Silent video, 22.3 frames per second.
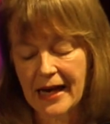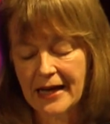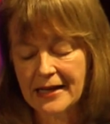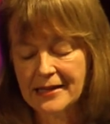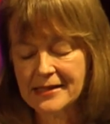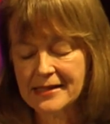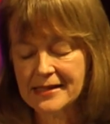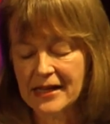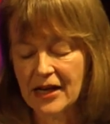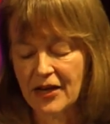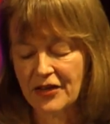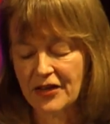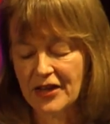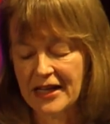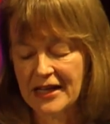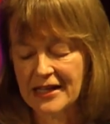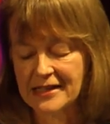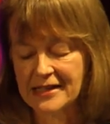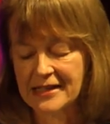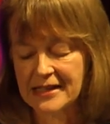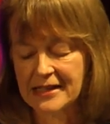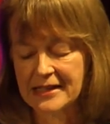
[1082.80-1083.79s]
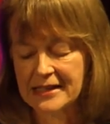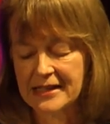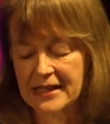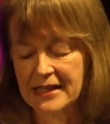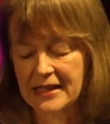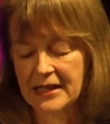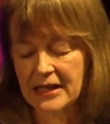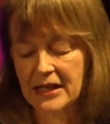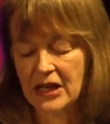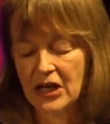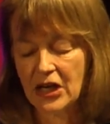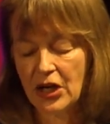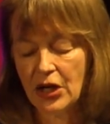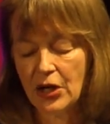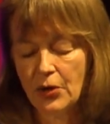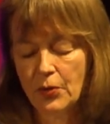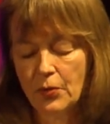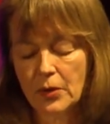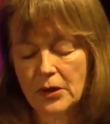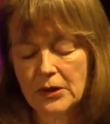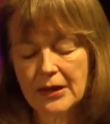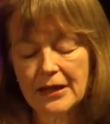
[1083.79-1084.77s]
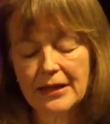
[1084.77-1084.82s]
and South Kensington
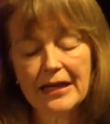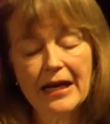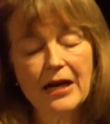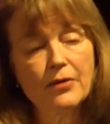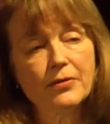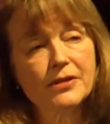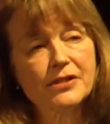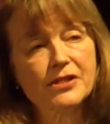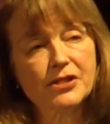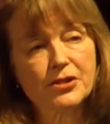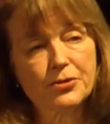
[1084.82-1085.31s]
will allow us